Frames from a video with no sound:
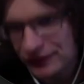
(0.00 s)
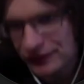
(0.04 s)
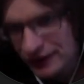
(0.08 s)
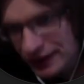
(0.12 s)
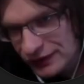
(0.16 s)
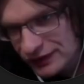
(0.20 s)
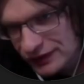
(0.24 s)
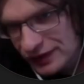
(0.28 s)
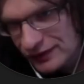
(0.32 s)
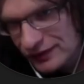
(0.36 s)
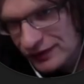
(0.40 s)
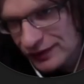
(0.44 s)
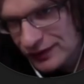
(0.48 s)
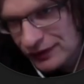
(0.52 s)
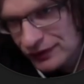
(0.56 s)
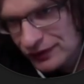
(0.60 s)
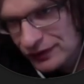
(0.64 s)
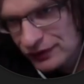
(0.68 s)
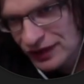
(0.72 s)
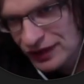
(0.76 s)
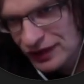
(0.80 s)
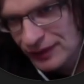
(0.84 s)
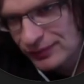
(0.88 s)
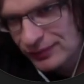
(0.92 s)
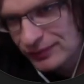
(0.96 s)
DCA 7, so
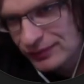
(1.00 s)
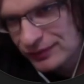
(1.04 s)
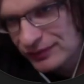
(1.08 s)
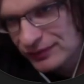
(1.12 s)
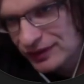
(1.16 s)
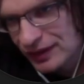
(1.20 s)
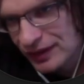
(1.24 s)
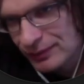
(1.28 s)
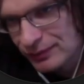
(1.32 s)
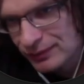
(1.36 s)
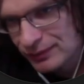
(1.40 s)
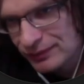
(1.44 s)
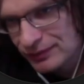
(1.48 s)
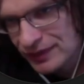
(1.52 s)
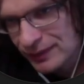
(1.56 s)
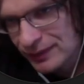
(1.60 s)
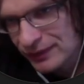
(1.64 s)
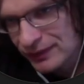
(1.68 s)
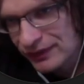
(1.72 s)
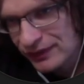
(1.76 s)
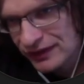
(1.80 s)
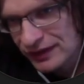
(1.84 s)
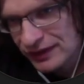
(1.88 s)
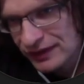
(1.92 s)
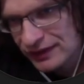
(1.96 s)
just tap
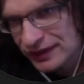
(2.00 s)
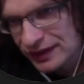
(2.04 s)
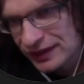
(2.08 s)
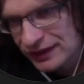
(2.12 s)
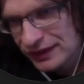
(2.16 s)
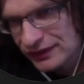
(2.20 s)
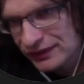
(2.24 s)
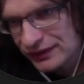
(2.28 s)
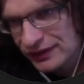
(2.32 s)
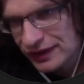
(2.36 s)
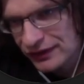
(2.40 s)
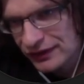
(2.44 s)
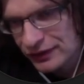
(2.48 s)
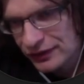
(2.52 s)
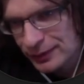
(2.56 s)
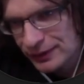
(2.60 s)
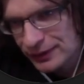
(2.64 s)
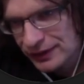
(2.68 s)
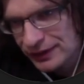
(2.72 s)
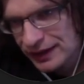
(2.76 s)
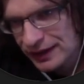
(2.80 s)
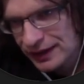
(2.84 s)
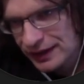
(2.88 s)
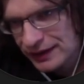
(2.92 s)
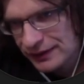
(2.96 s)
select again to
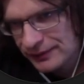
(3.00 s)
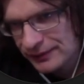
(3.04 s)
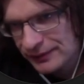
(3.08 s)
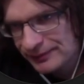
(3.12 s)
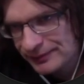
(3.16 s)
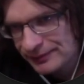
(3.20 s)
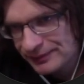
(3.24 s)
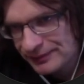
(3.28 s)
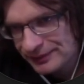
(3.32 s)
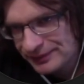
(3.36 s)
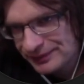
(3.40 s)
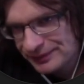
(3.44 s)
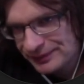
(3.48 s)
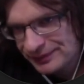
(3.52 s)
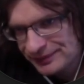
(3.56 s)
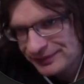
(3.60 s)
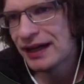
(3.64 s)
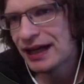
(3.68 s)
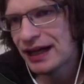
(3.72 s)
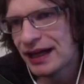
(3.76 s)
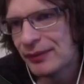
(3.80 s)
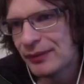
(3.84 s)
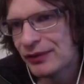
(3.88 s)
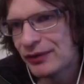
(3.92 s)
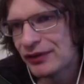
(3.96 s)
unspill that.
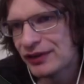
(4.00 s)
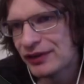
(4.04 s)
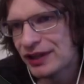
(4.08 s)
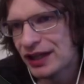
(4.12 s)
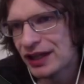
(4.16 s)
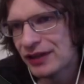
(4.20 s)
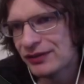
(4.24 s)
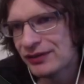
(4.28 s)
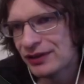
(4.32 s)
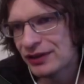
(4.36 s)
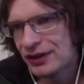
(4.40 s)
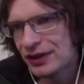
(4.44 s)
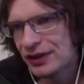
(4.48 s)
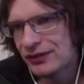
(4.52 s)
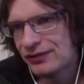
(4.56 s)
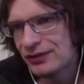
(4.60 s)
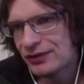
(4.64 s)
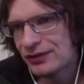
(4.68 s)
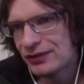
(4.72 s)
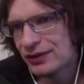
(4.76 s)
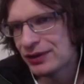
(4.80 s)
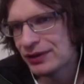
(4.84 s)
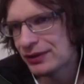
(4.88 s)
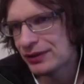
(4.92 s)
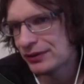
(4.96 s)
So now if
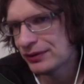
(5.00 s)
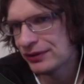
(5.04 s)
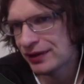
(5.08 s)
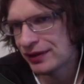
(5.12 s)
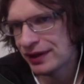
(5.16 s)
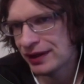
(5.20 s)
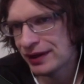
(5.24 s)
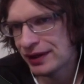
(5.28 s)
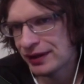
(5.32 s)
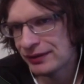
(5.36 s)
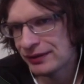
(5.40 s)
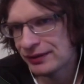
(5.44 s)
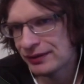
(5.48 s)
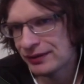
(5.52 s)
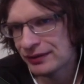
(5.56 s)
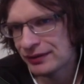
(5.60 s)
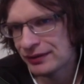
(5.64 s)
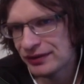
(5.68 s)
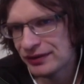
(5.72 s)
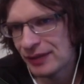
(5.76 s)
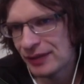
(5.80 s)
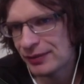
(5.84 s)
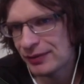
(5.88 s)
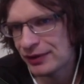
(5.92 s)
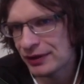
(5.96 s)
you hold down,
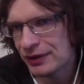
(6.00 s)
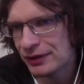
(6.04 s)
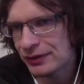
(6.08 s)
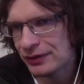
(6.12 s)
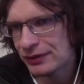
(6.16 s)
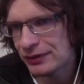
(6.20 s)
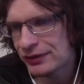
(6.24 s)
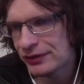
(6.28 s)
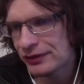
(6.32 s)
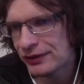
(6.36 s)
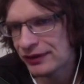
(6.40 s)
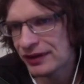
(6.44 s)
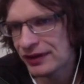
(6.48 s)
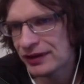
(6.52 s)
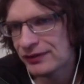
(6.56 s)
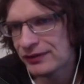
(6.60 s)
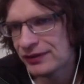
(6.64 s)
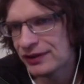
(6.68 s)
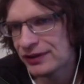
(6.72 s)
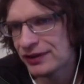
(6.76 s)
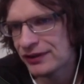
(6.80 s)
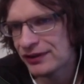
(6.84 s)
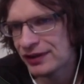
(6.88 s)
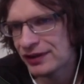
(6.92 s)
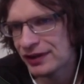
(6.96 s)
tap and hold, select
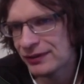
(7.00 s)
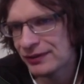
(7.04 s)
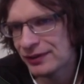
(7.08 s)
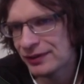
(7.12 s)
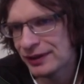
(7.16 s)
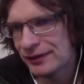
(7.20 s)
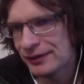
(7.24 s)
for DCA